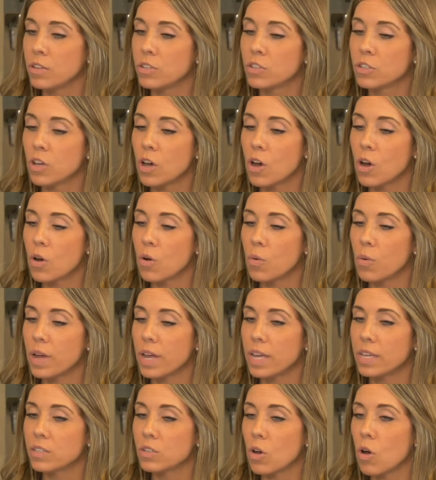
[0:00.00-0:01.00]

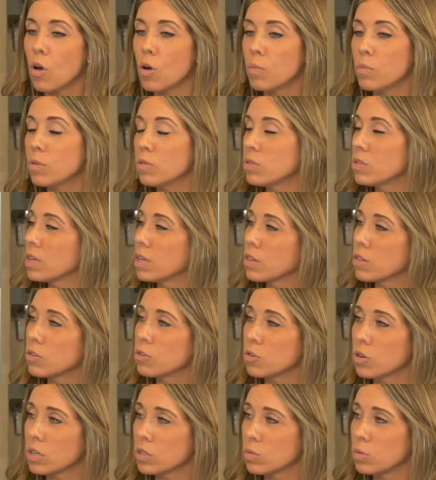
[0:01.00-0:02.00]
So it's almost like
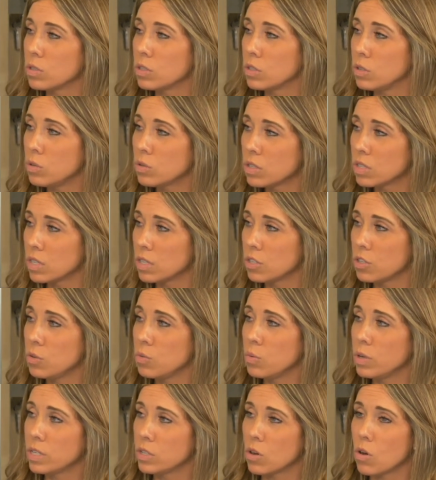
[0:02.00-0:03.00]
the trust was useless.
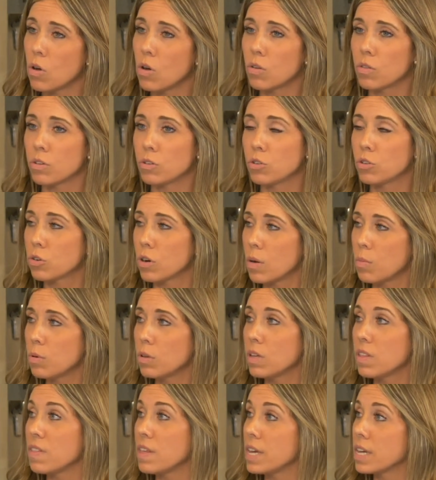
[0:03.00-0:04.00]
You went to all the
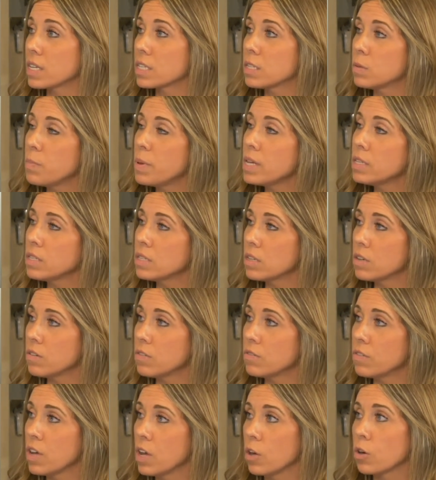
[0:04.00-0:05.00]
trouble and the expense
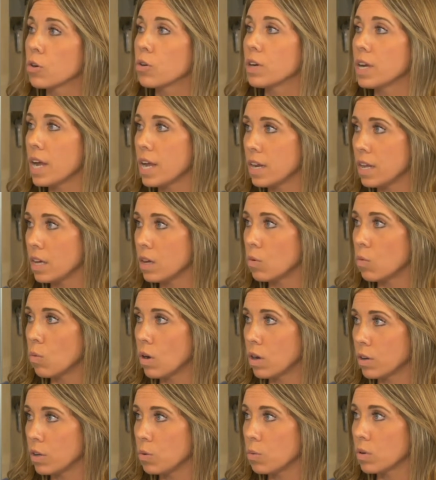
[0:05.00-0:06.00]
of creating it
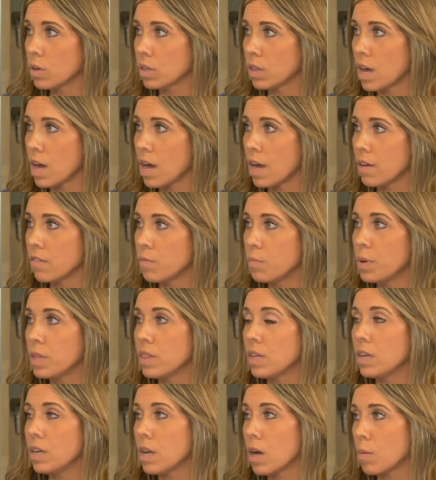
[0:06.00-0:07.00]
while you were alive, right.
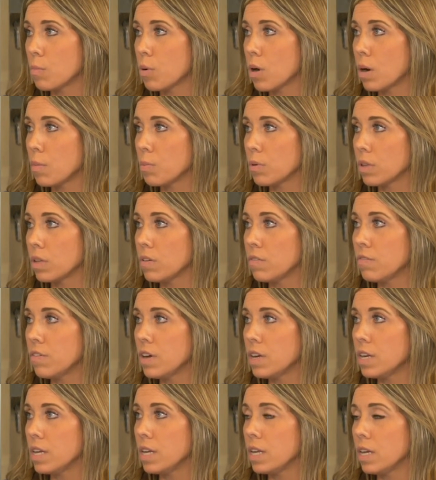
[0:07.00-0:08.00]
but then not properly
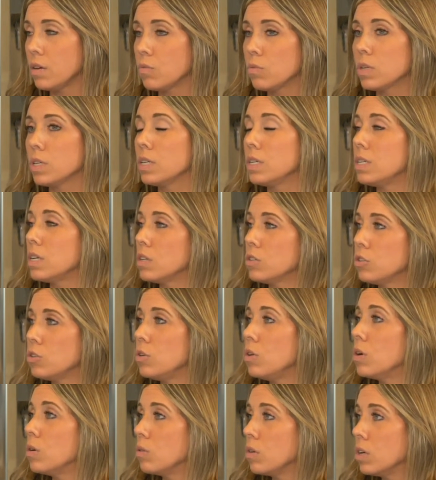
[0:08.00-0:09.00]
funded, it really does
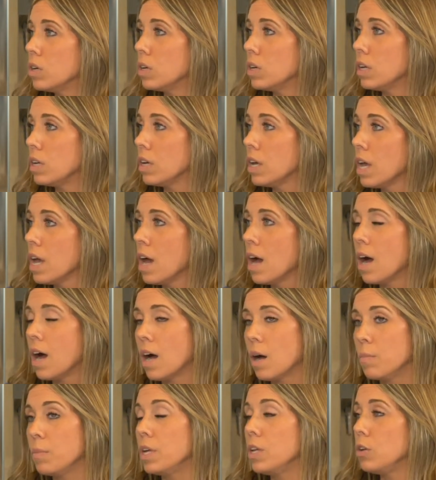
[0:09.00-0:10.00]
you no good.
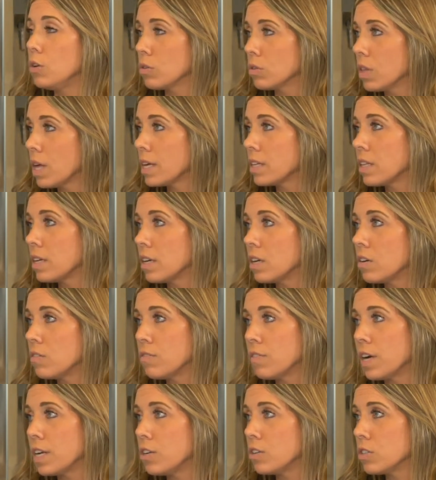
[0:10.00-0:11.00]
Um, and you're likely going
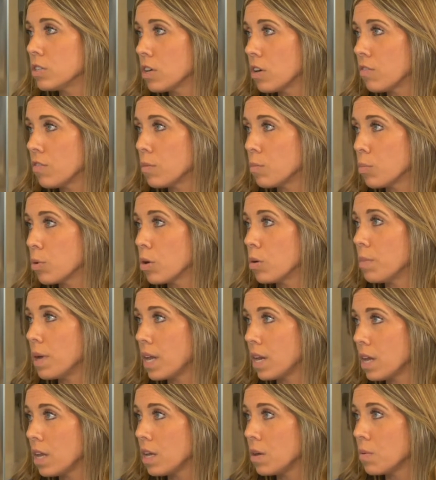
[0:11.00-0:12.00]
to find yourself in
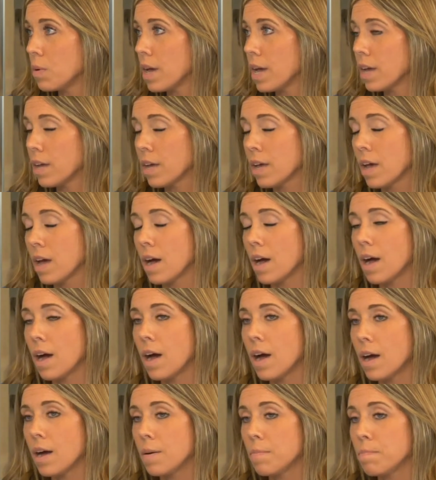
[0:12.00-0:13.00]
probate anyway.
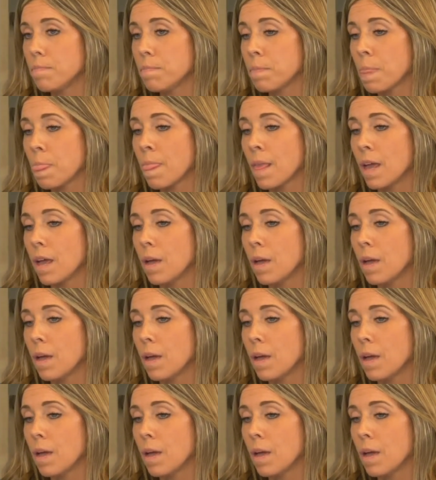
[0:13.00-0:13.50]
Um,